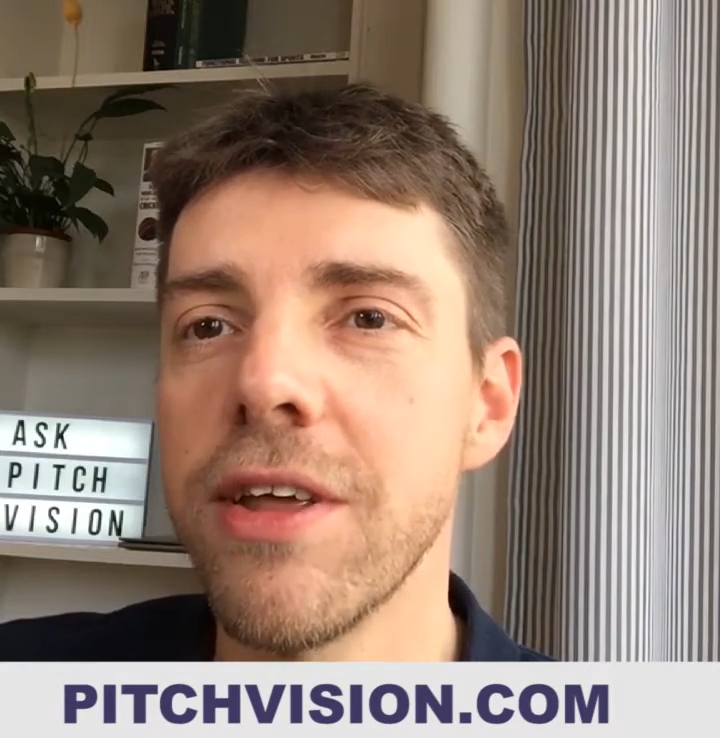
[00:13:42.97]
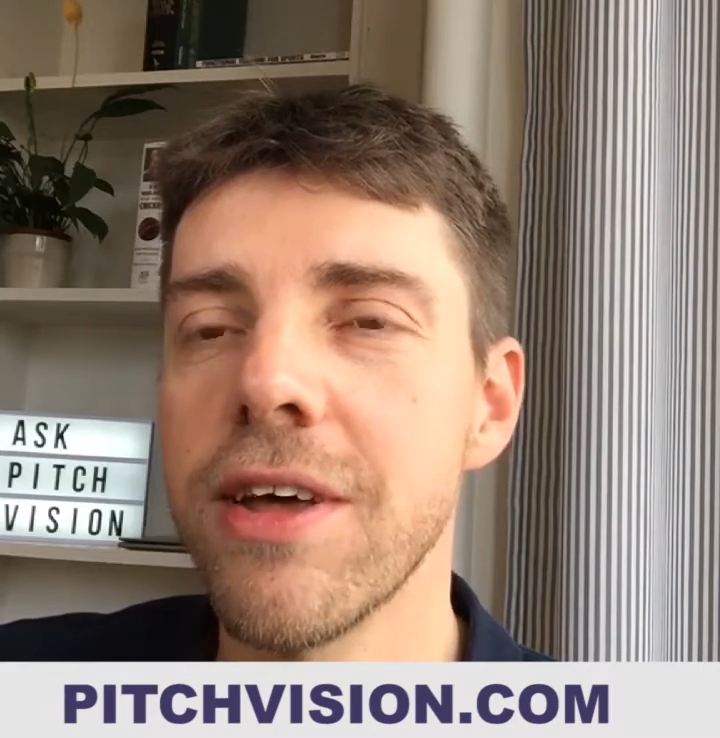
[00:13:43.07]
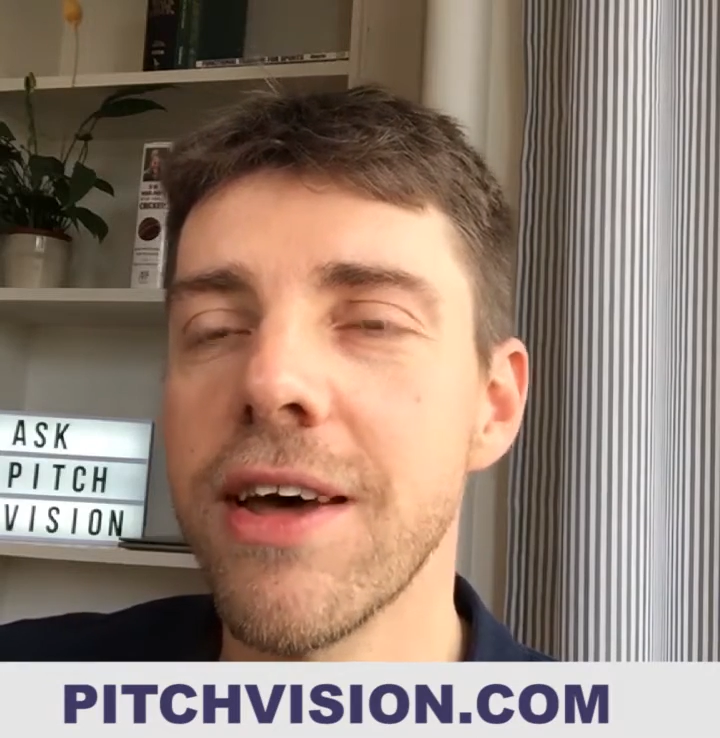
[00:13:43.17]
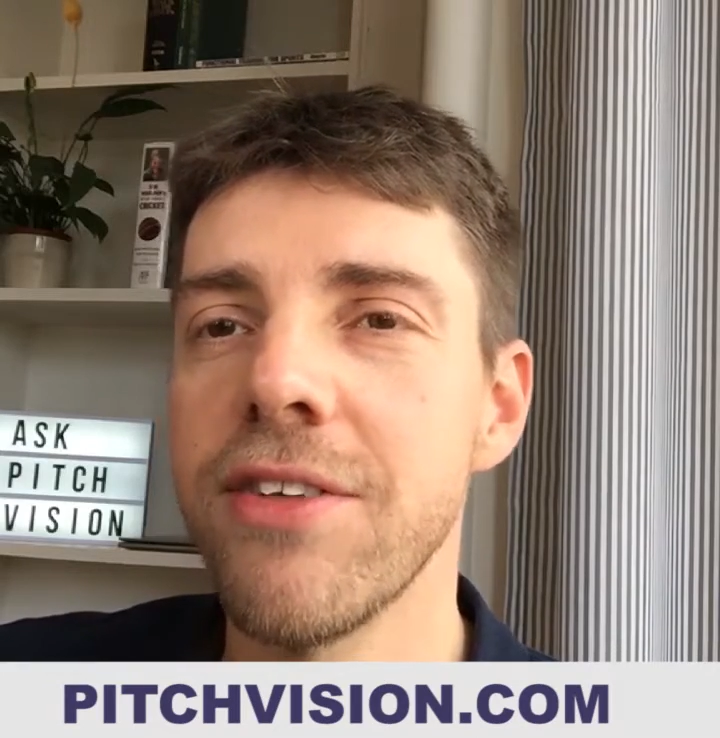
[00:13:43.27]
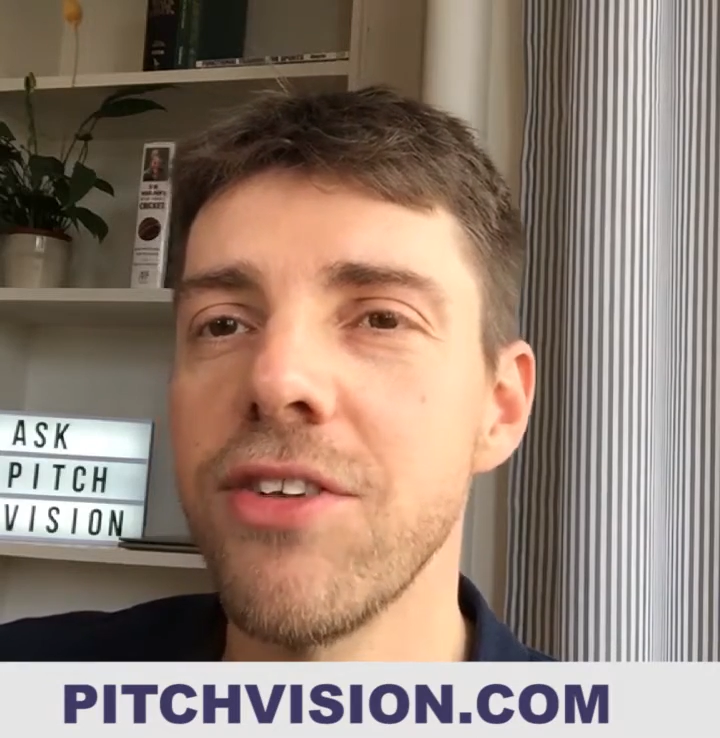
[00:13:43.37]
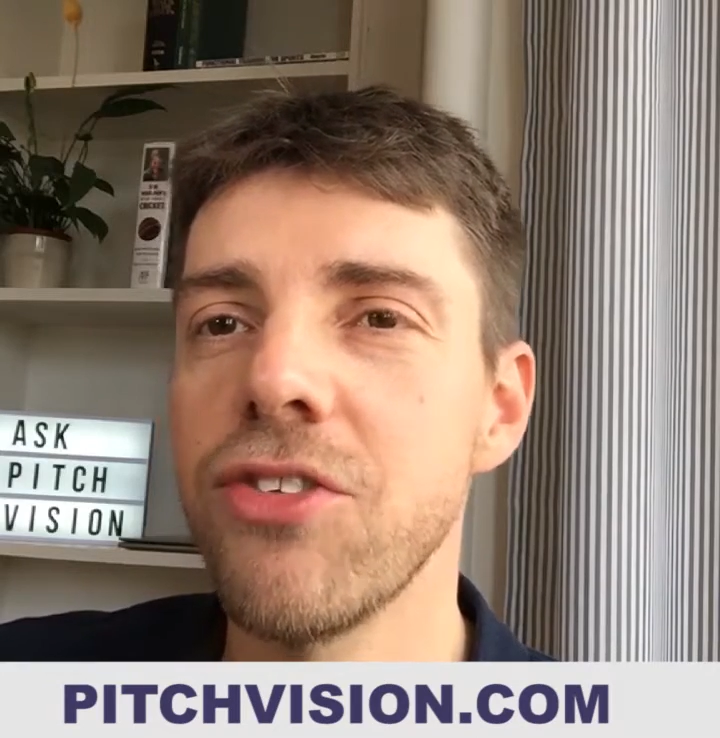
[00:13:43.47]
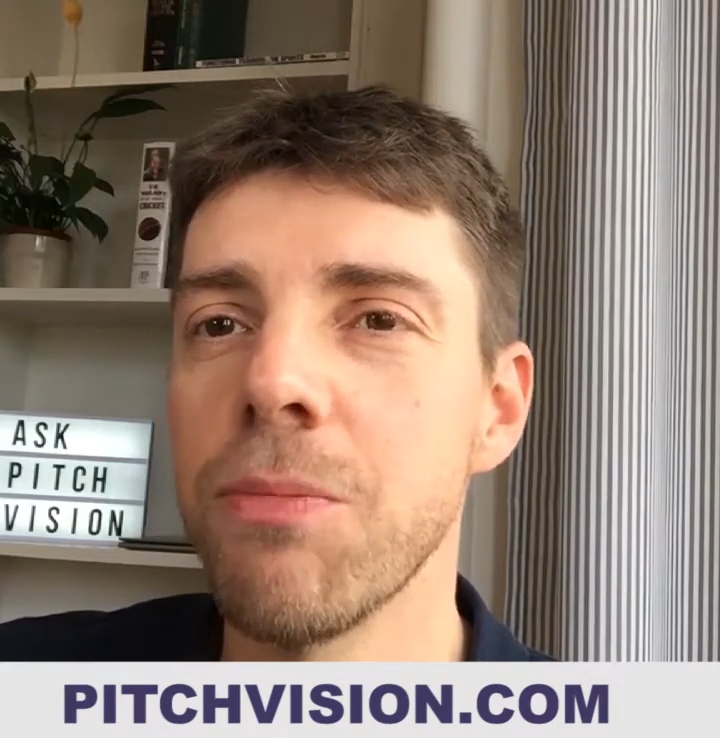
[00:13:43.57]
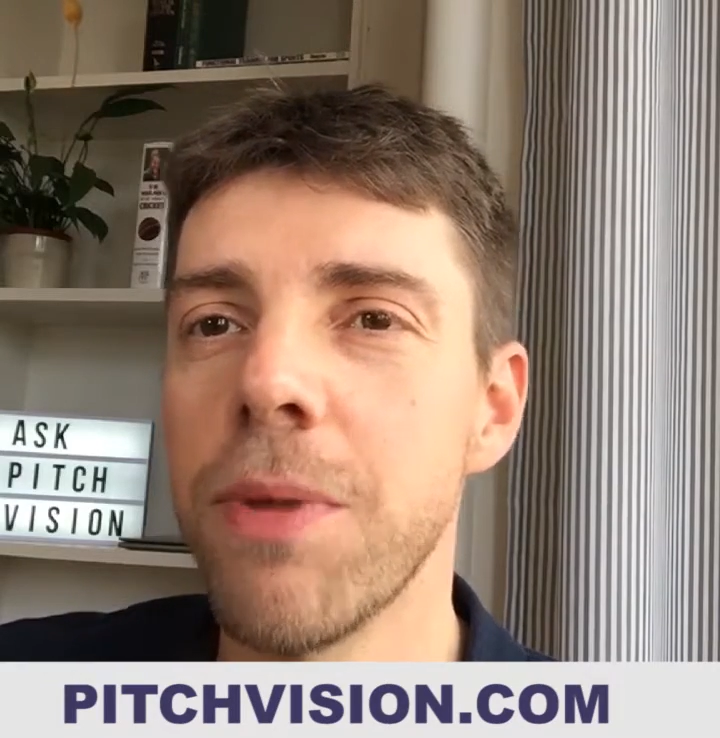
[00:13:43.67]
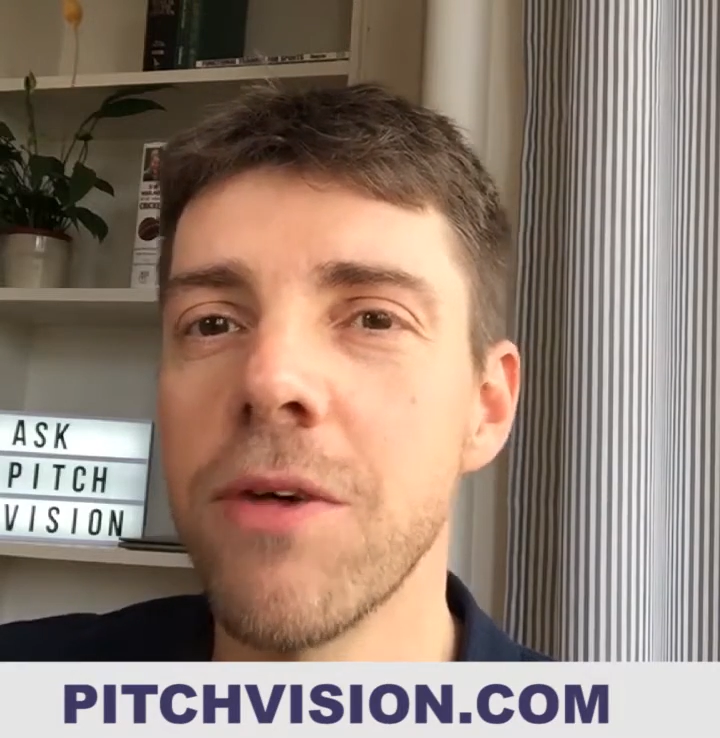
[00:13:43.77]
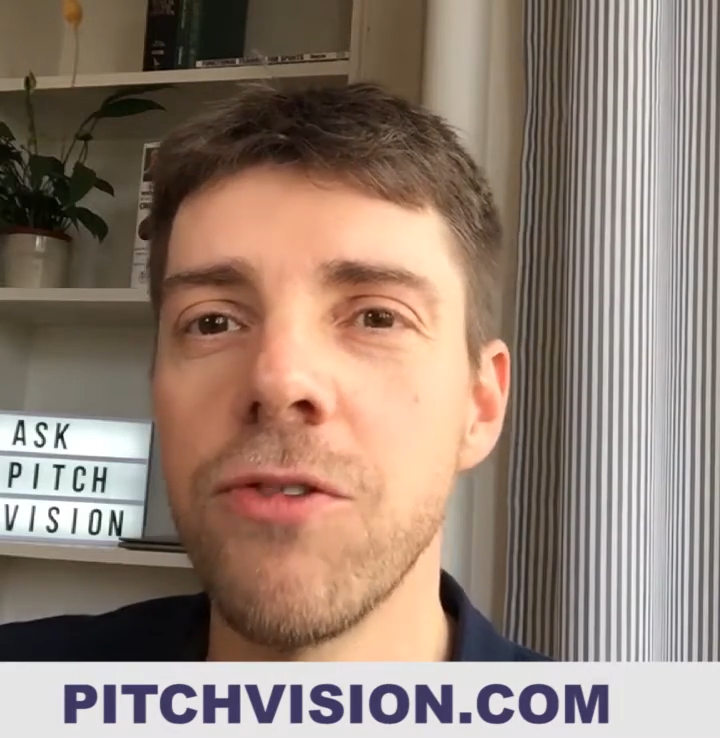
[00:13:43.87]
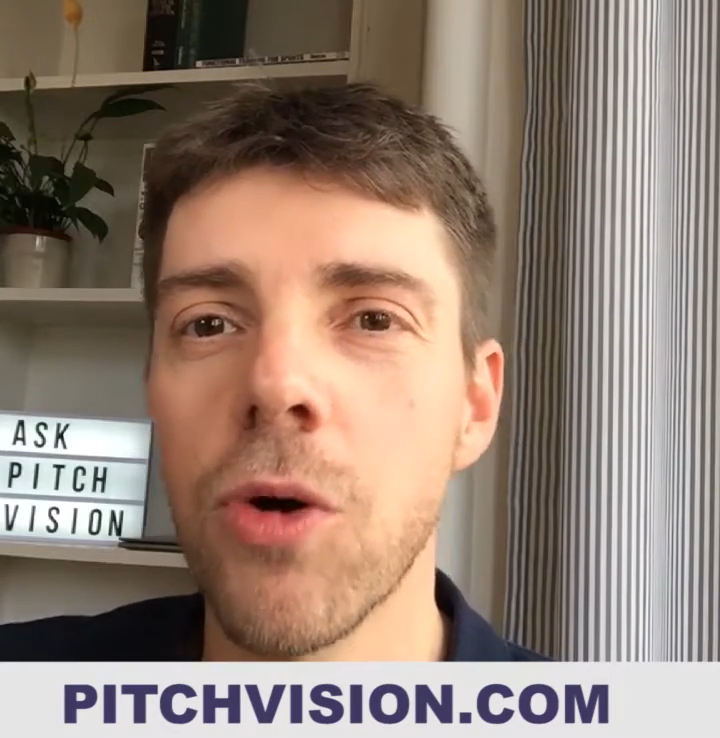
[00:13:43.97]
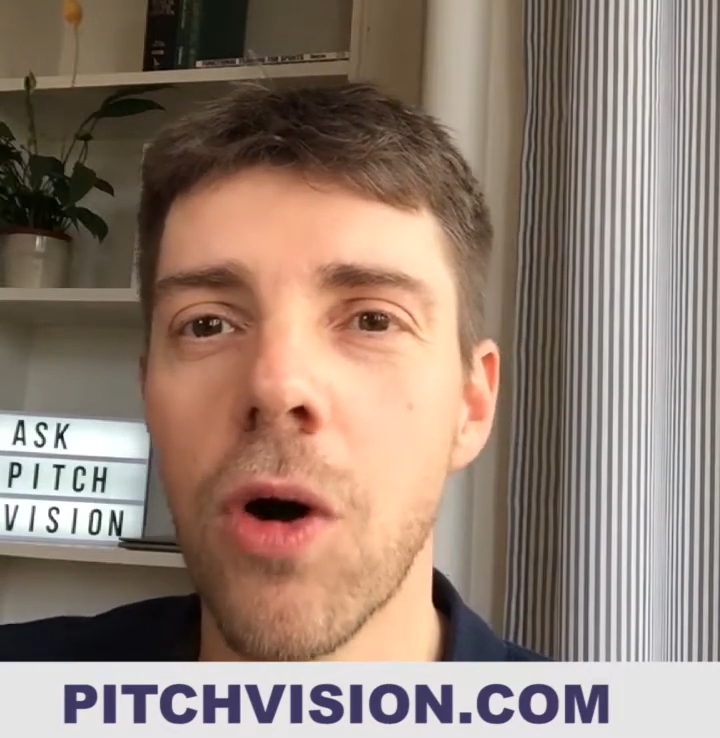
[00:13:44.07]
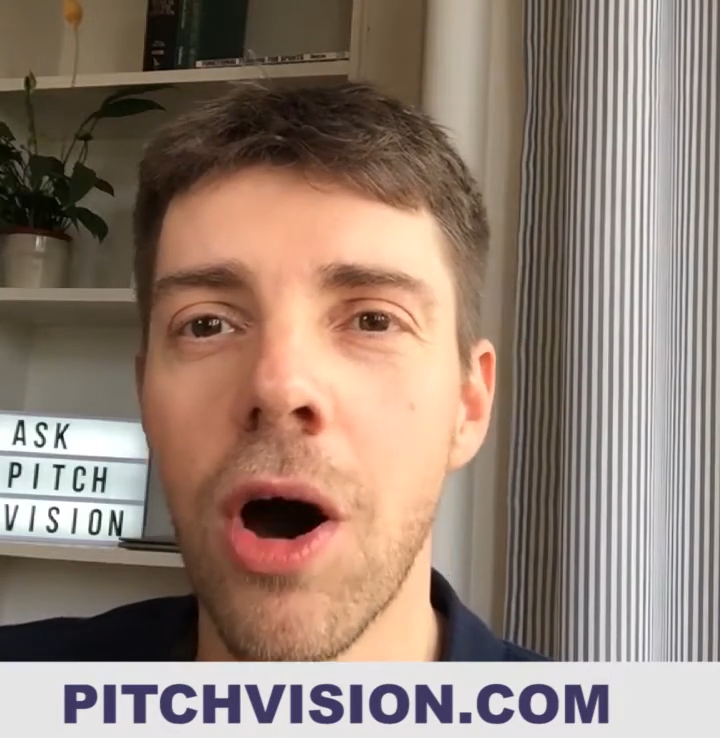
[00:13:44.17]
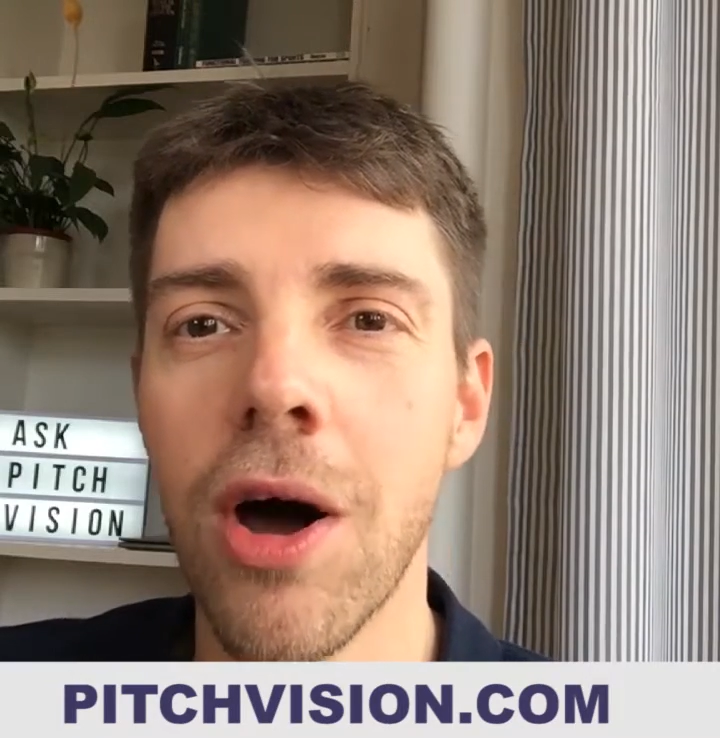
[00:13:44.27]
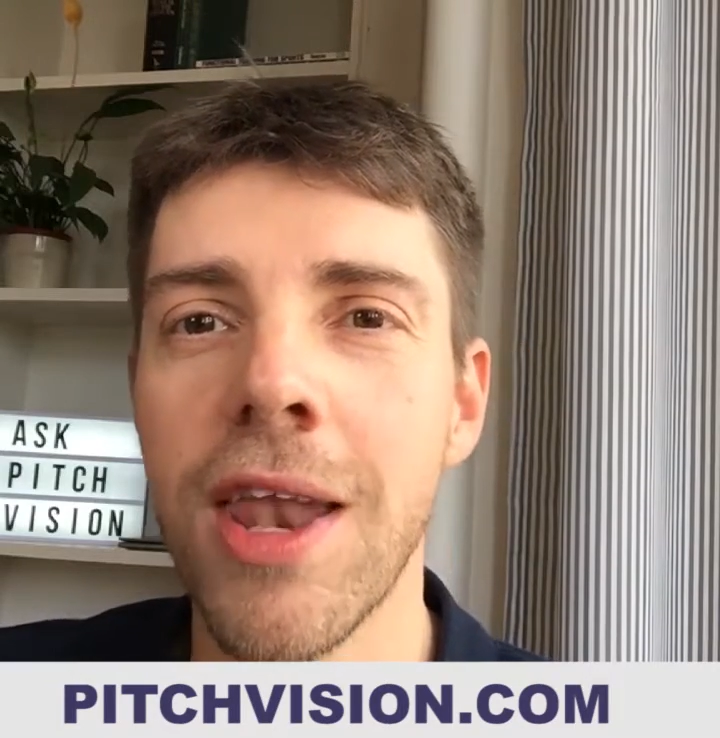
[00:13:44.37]
as it's above your
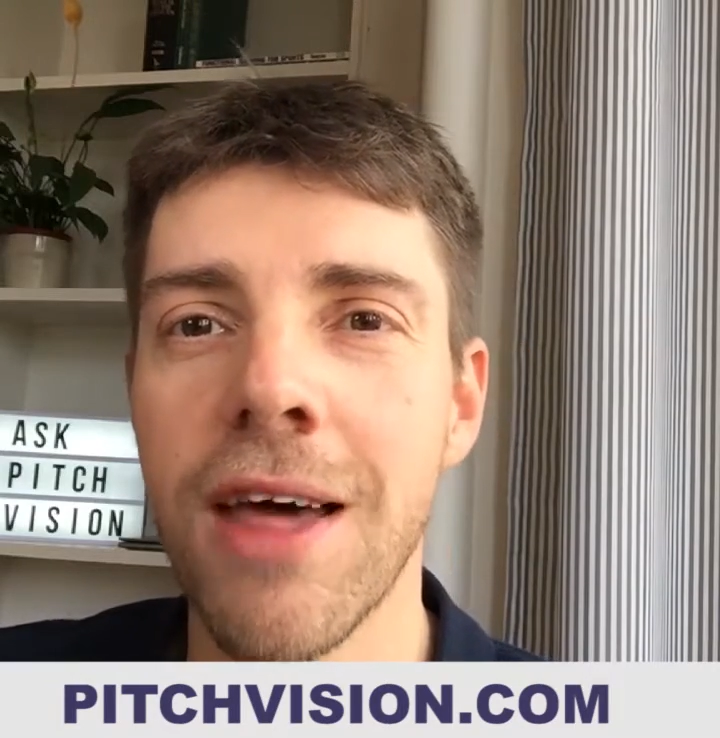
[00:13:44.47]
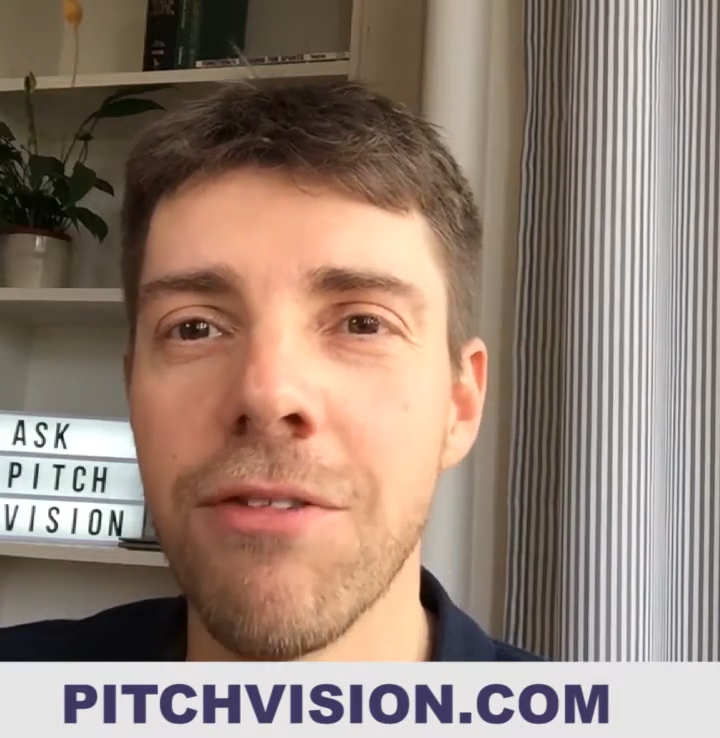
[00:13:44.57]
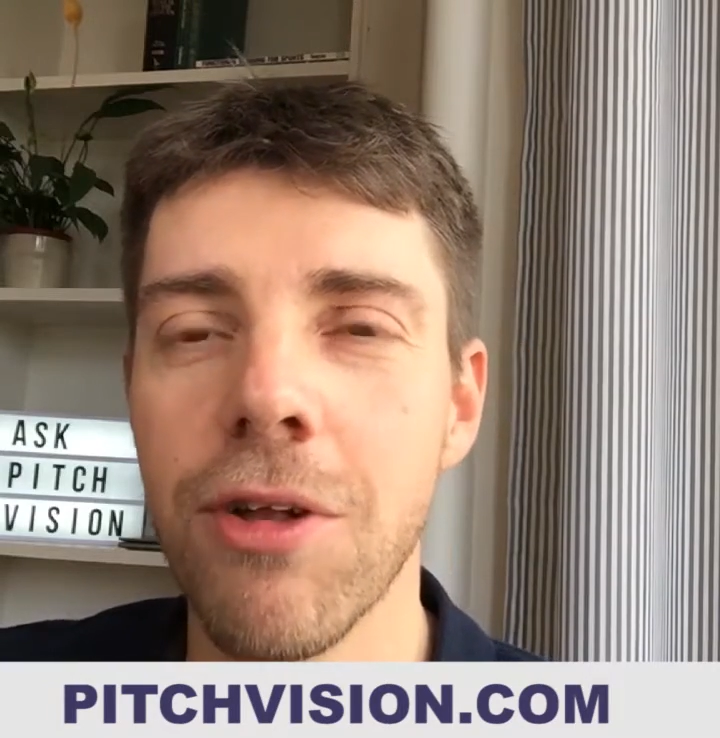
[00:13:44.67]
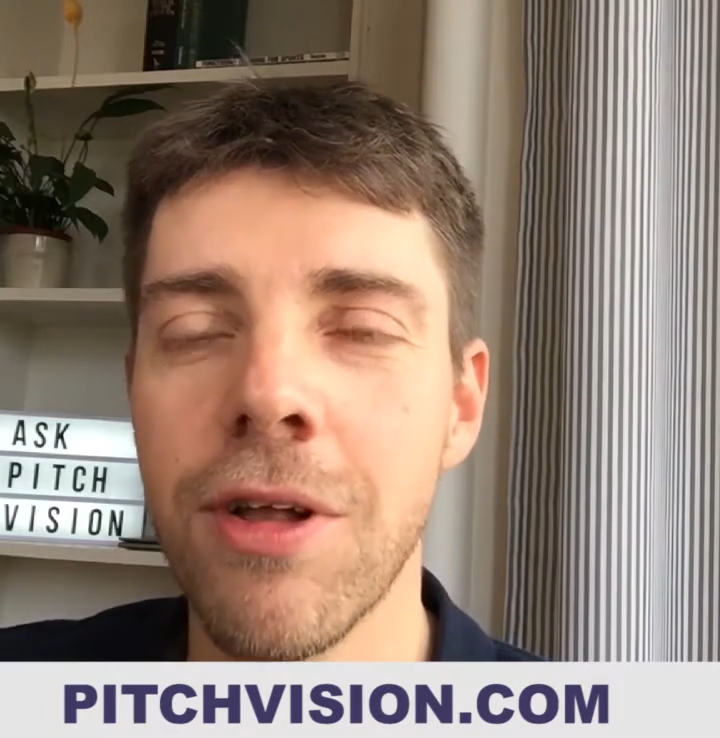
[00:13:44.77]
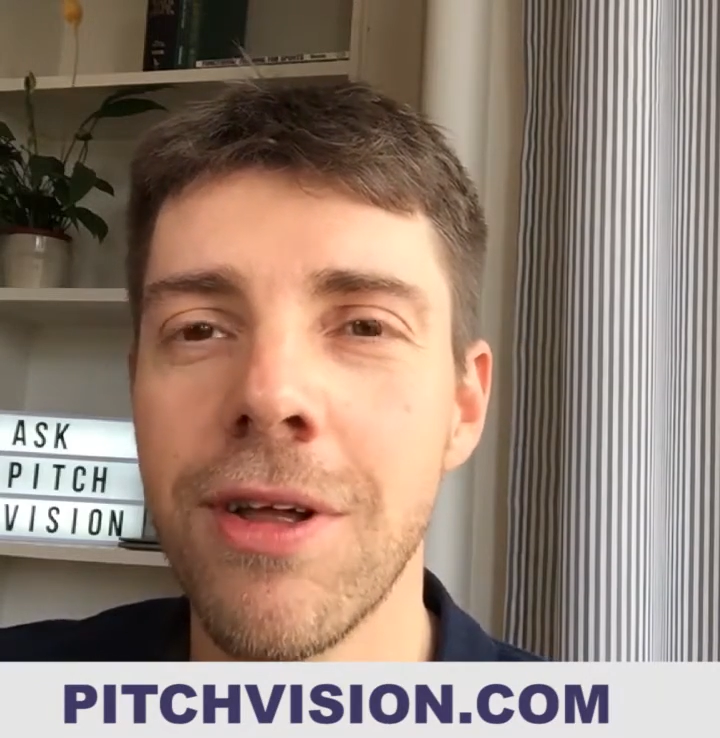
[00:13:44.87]
eye level?